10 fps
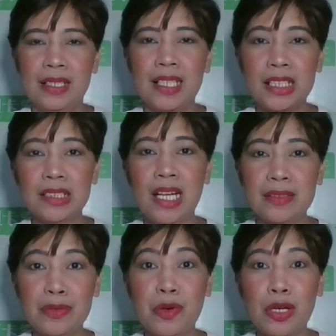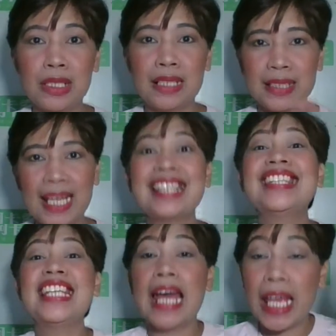conduct the wrong class. I
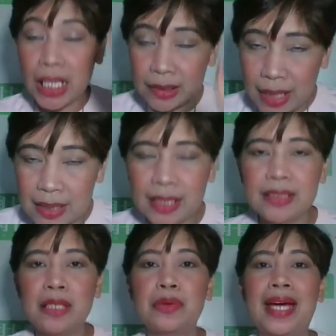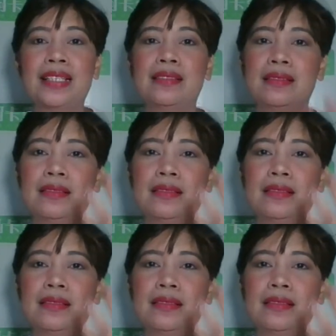conducted the right